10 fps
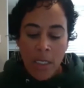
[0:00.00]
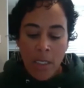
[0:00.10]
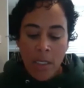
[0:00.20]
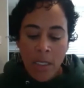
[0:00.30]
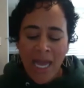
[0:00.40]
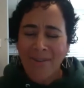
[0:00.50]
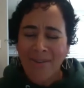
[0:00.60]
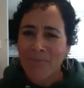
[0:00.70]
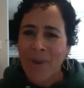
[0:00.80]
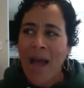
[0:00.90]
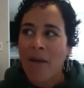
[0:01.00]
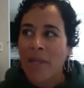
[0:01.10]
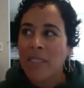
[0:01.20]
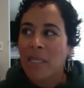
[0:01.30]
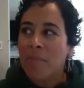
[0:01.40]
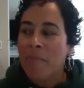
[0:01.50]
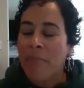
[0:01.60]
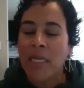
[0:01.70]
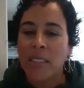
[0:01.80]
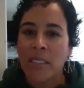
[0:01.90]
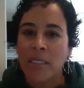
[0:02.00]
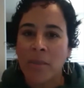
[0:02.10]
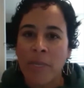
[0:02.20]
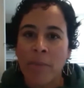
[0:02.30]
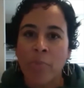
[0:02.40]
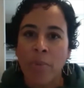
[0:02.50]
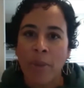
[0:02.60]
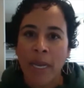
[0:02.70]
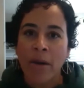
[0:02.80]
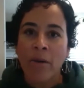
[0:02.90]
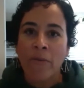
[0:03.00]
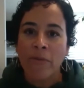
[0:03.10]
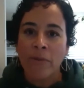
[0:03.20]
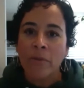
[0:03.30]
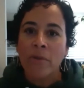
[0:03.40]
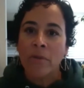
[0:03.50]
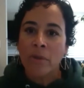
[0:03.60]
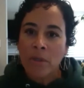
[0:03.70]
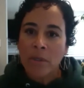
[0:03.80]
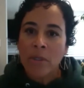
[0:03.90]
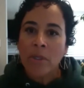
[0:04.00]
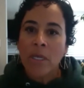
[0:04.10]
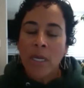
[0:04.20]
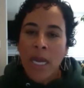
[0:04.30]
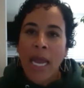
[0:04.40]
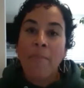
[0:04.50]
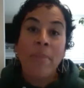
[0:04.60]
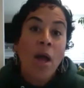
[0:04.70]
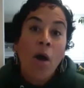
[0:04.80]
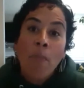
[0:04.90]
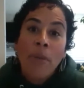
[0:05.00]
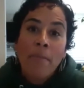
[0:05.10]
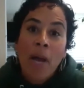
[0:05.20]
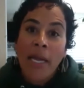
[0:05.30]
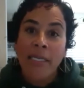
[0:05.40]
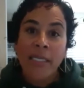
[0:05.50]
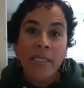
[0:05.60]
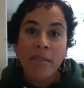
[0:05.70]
that's, wow, that's the best, is to be prepared for, and be open-minded